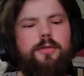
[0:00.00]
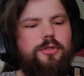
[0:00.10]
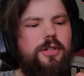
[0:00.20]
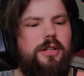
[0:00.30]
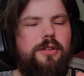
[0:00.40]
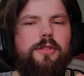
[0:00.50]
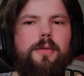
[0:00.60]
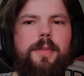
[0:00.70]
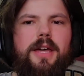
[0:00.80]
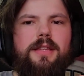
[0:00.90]
But when you're trying to do
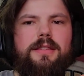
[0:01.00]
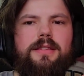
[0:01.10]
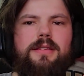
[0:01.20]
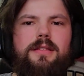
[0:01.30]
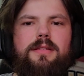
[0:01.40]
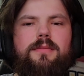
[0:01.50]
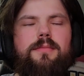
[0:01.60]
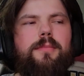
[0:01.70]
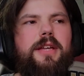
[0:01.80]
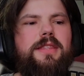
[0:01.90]
the button
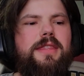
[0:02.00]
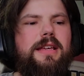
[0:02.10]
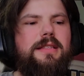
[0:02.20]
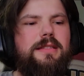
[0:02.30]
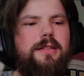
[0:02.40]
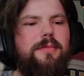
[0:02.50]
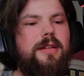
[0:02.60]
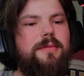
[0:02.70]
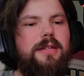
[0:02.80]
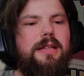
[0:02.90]
things,
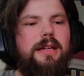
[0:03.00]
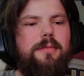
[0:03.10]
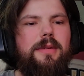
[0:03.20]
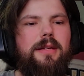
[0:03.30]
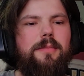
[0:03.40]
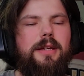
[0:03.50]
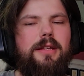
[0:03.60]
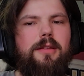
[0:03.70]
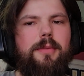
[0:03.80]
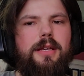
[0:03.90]
sometimes it can be a
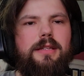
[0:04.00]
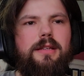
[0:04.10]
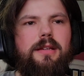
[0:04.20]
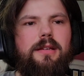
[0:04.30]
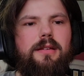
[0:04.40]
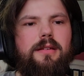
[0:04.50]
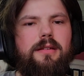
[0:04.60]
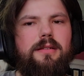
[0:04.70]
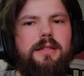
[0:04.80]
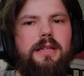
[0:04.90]
pain in the butt to
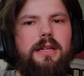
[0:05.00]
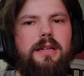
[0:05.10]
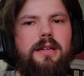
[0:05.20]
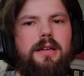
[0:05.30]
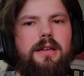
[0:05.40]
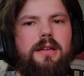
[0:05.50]
get.